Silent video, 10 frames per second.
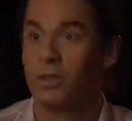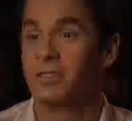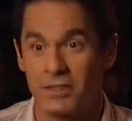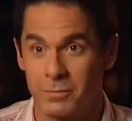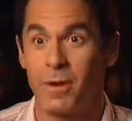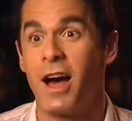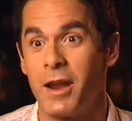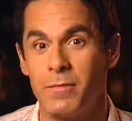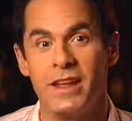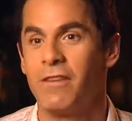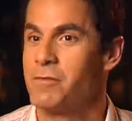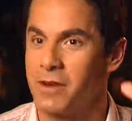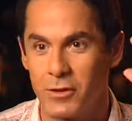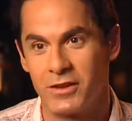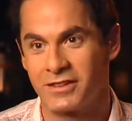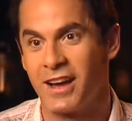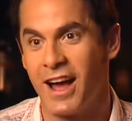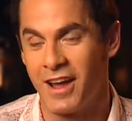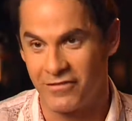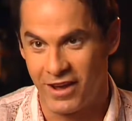to spot me, everybody wants to
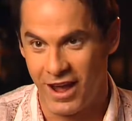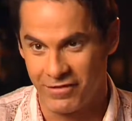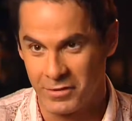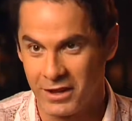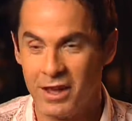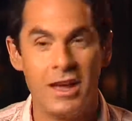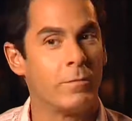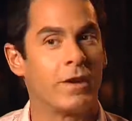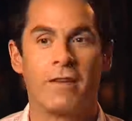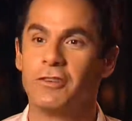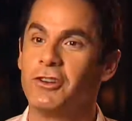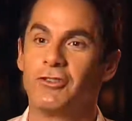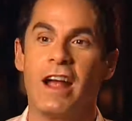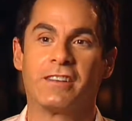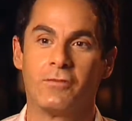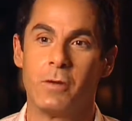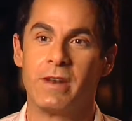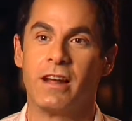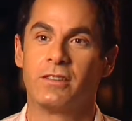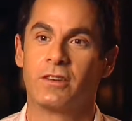high five me, but every attractive woman
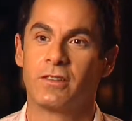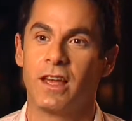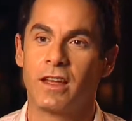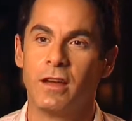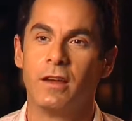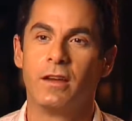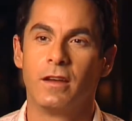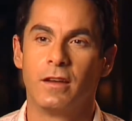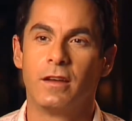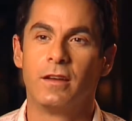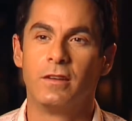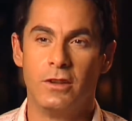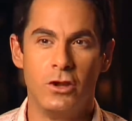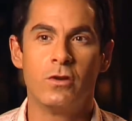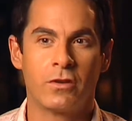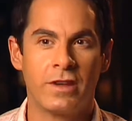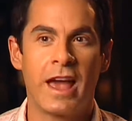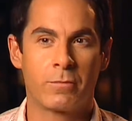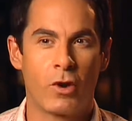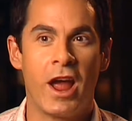out there is like, do you know
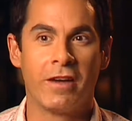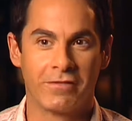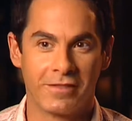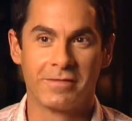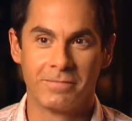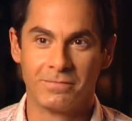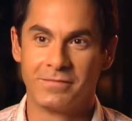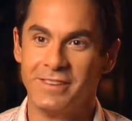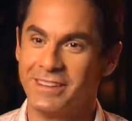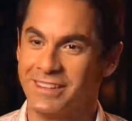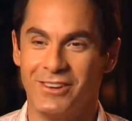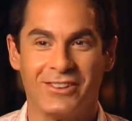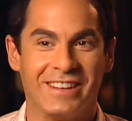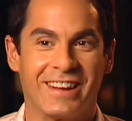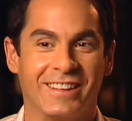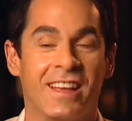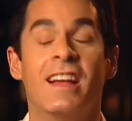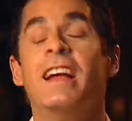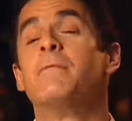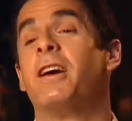Zach Braff? It's so ridiculous.
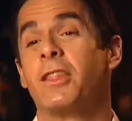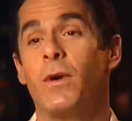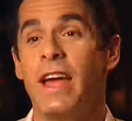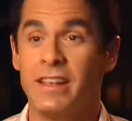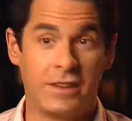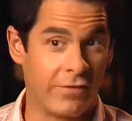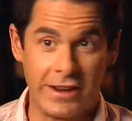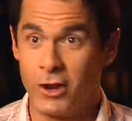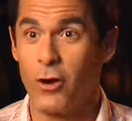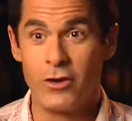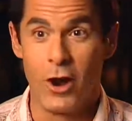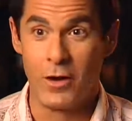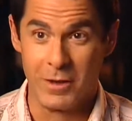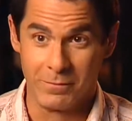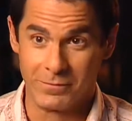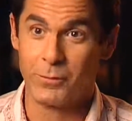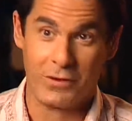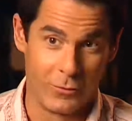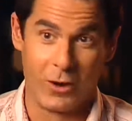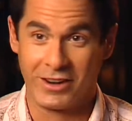By the way, as if I don't know him.
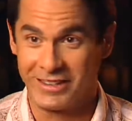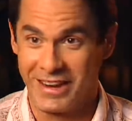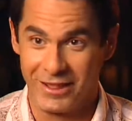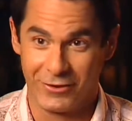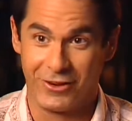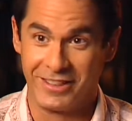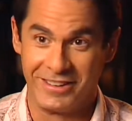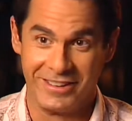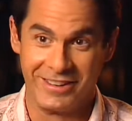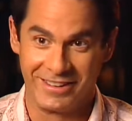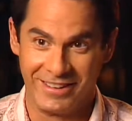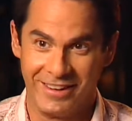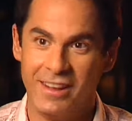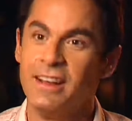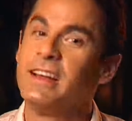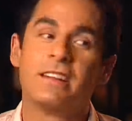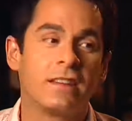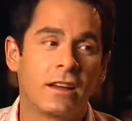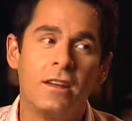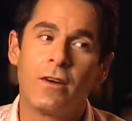We've worked together all these years now. It's
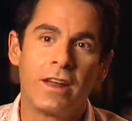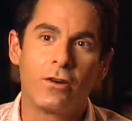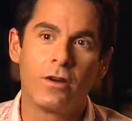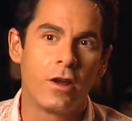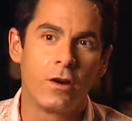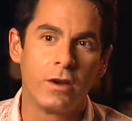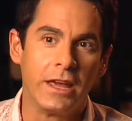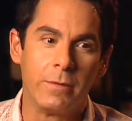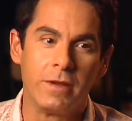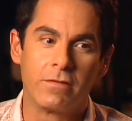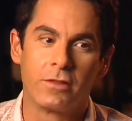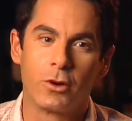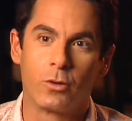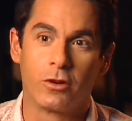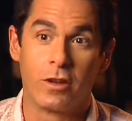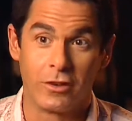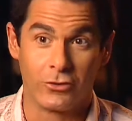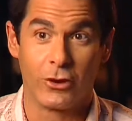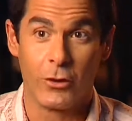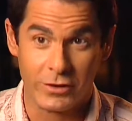like, no, I don't know him, even though we're on the
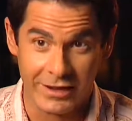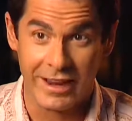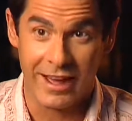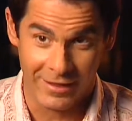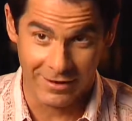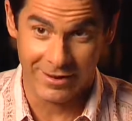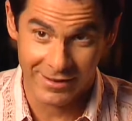show together.